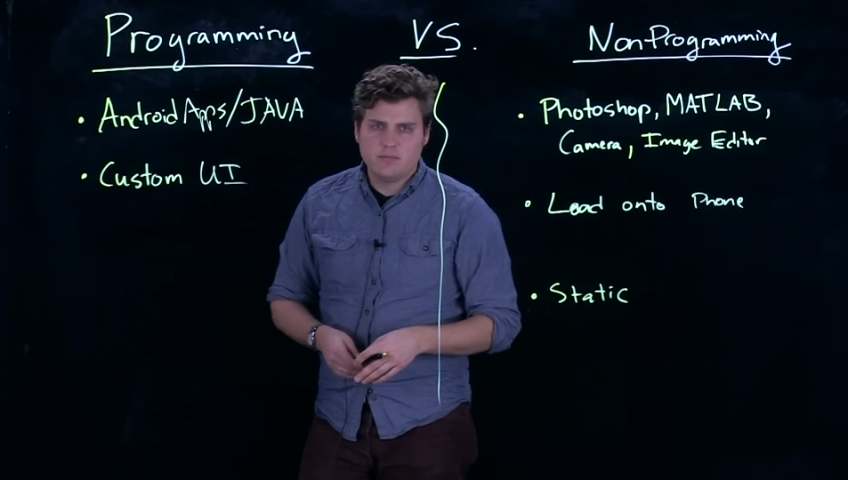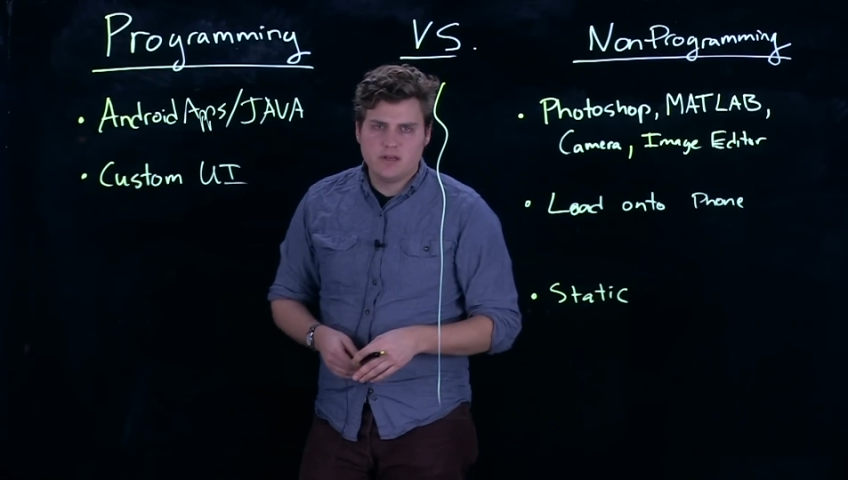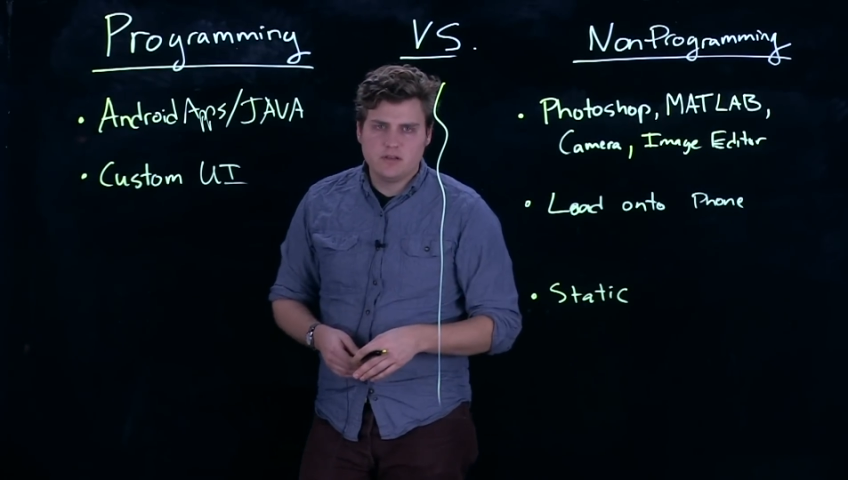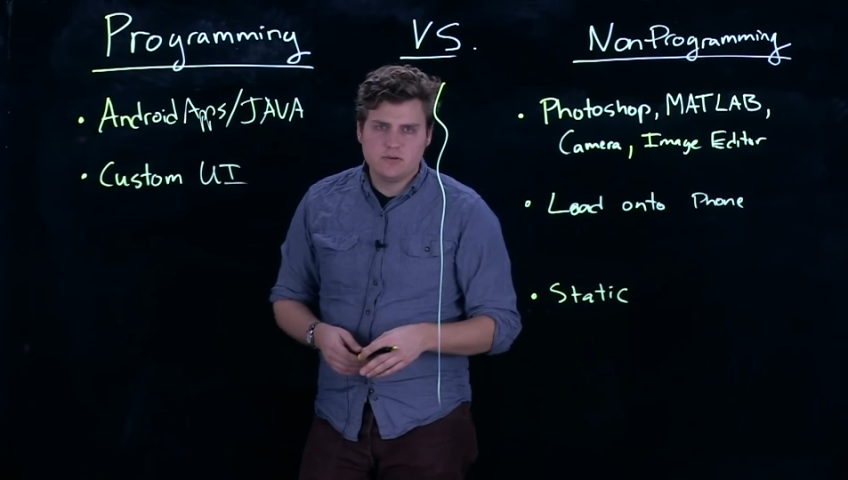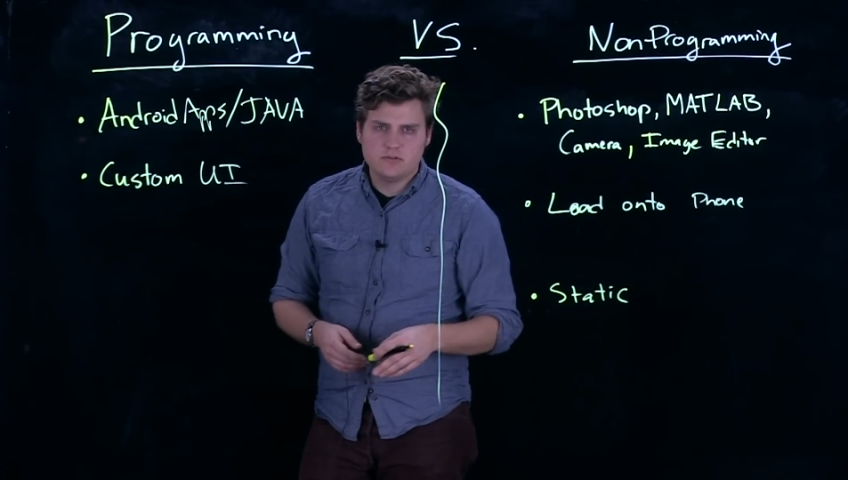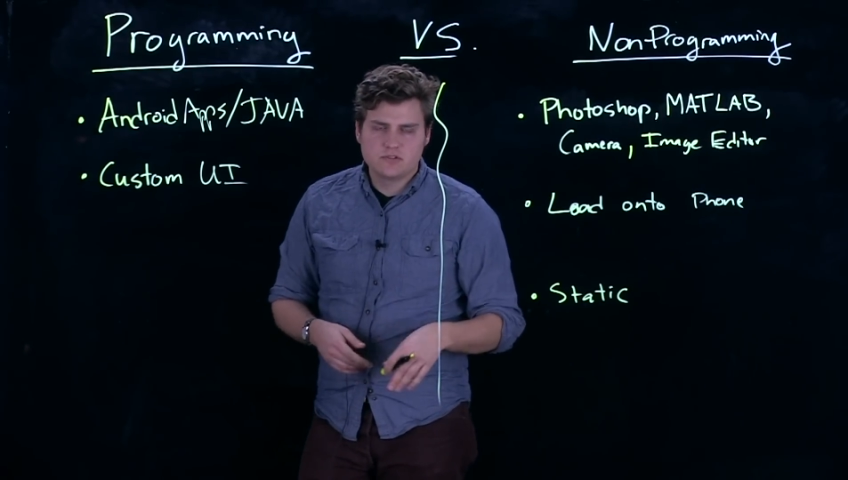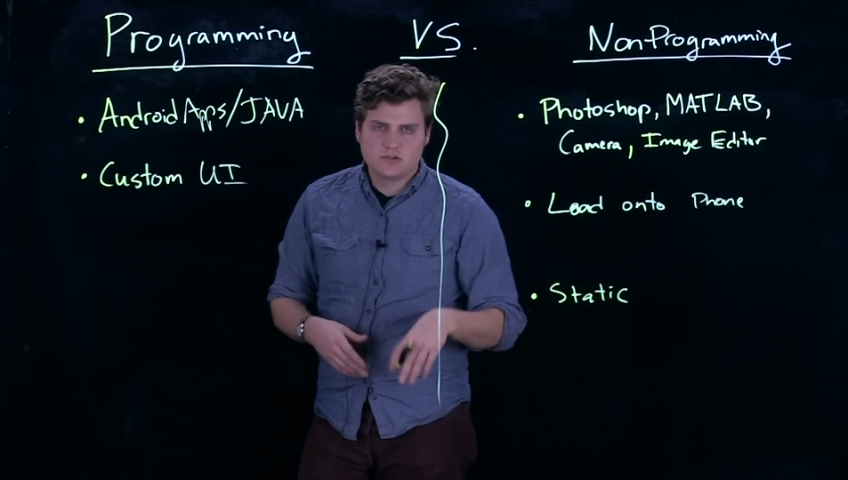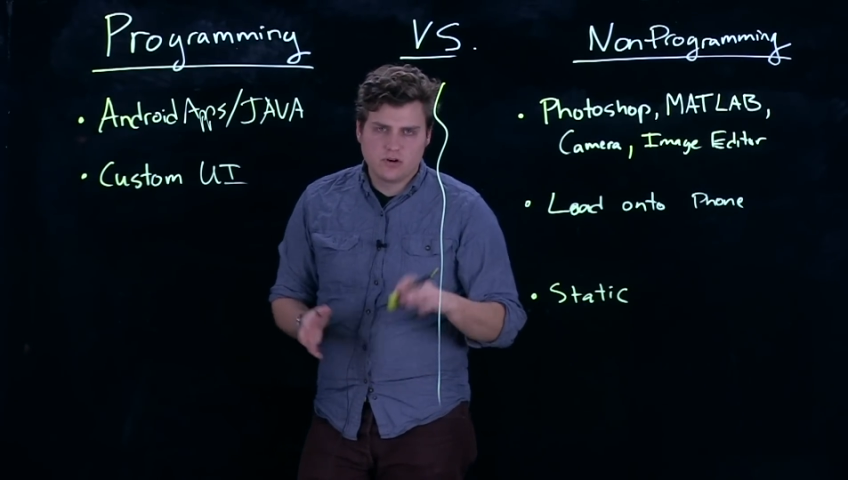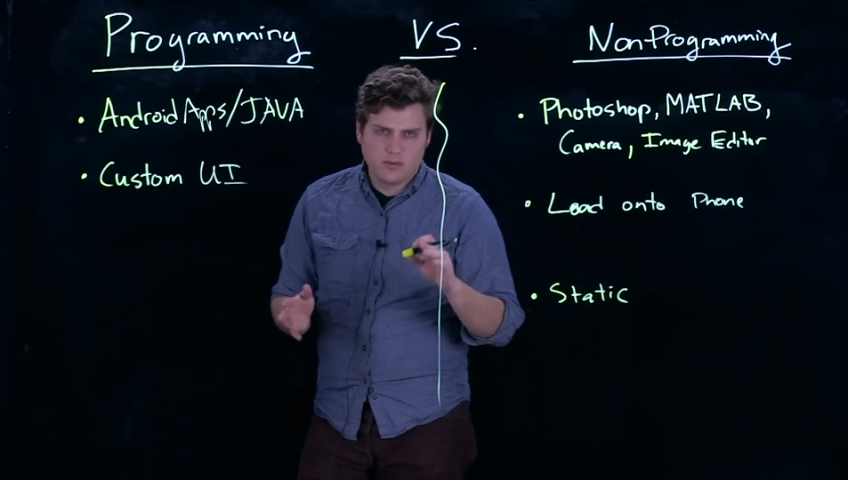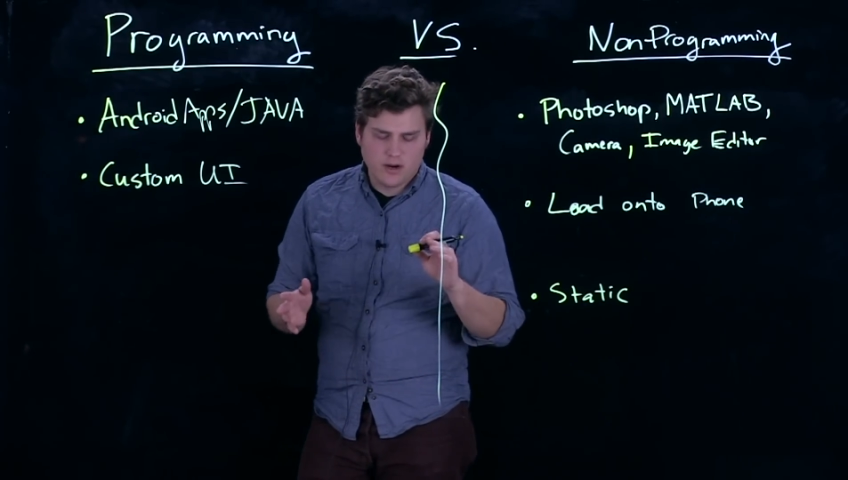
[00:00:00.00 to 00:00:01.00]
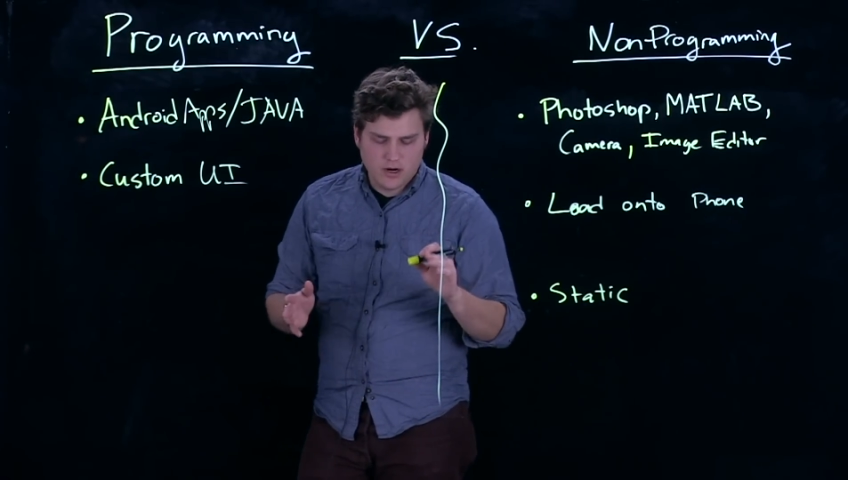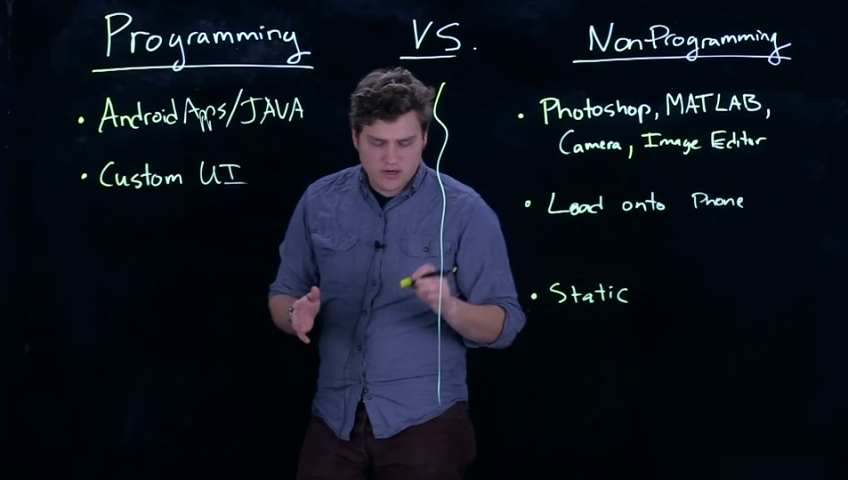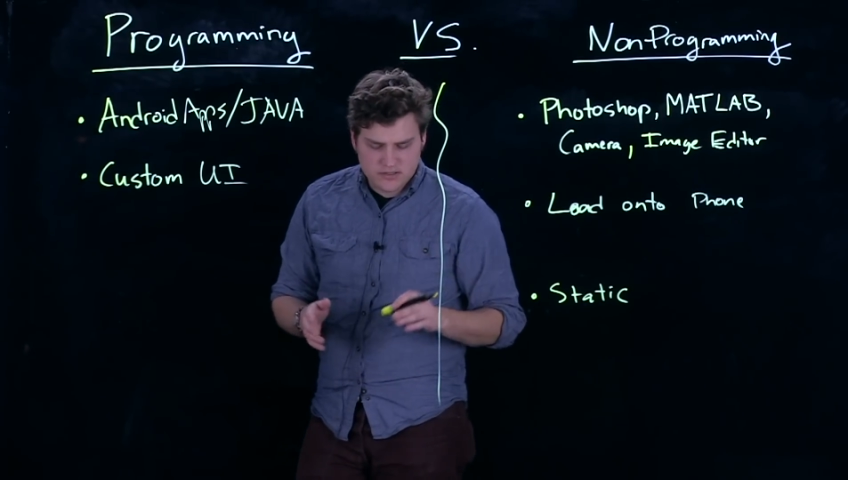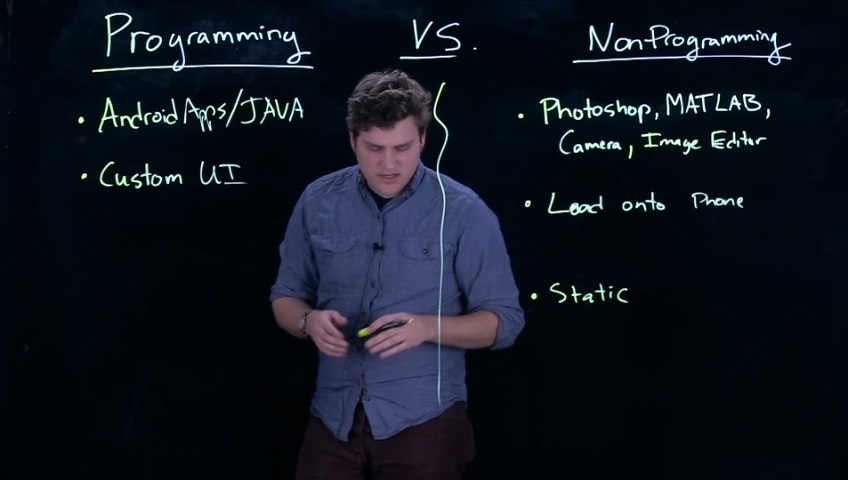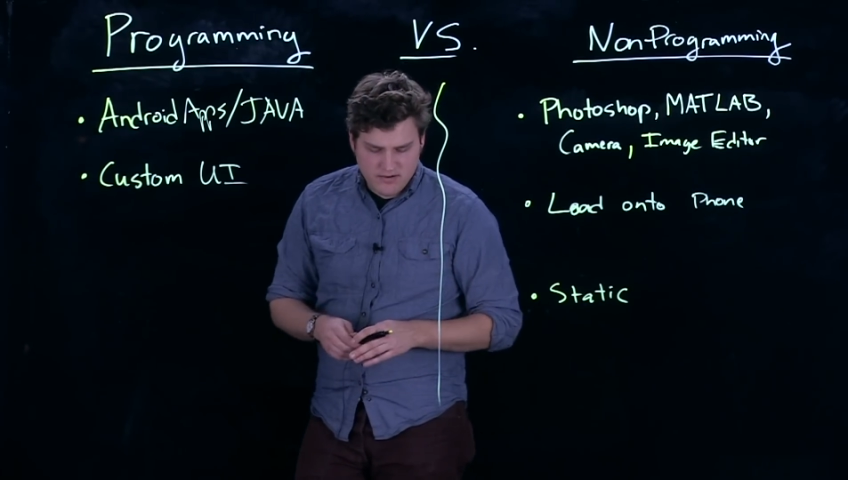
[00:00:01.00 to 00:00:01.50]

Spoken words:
menus, scroll bars,